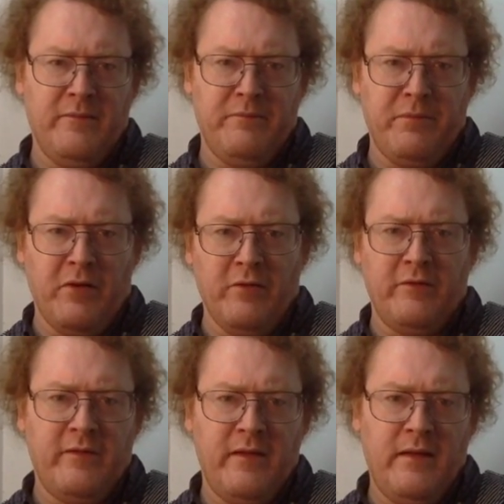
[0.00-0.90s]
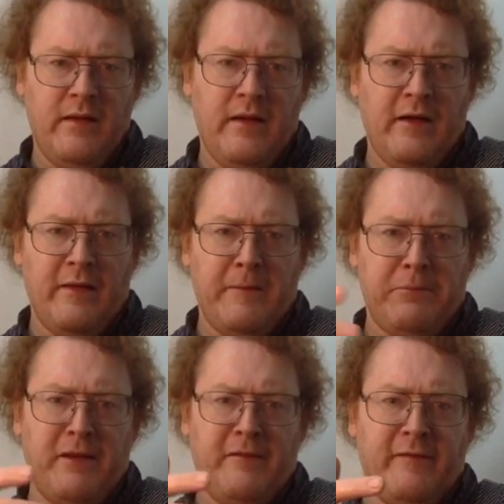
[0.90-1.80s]
boat, and they
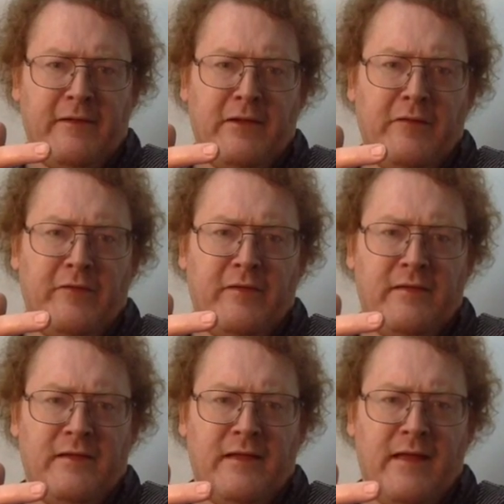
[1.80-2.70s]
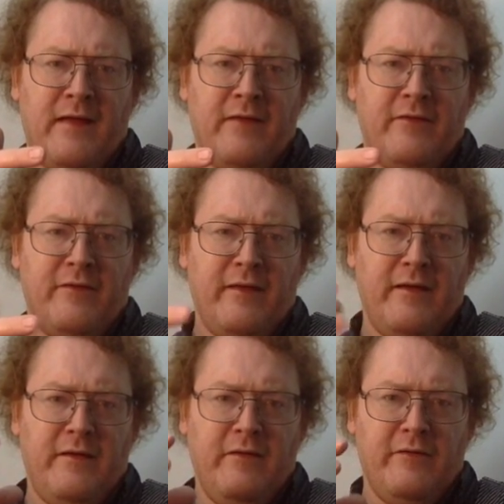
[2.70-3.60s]
place it close to the lens, and
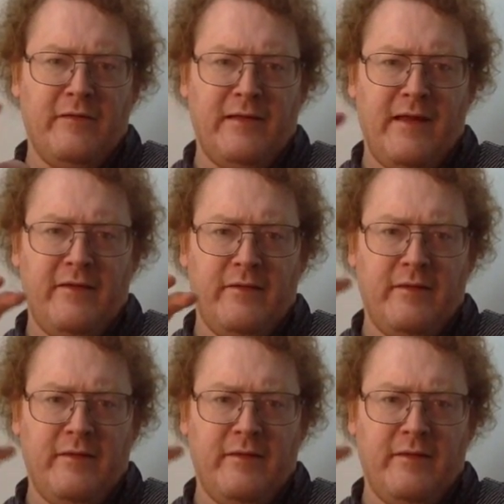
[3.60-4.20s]
they'd use a lens,